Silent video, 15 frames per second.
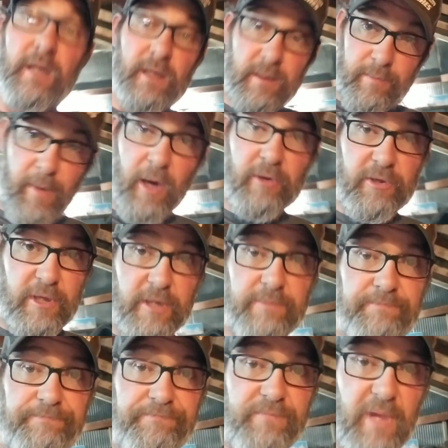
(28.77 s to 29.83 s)
Motor
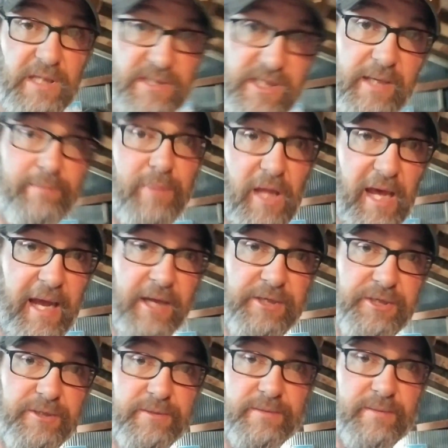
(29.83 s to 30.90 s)
is in
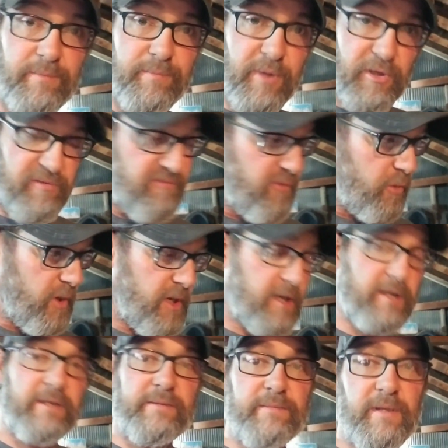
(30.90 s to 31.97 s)
Blanche. Built a
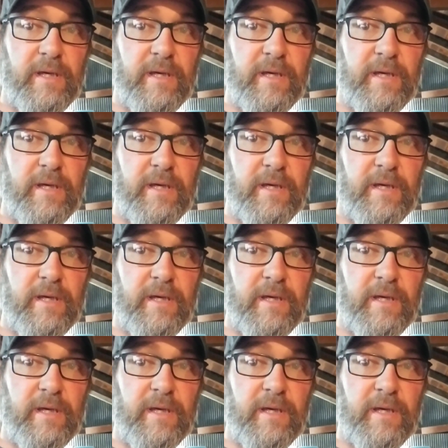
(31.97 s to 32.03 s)
400.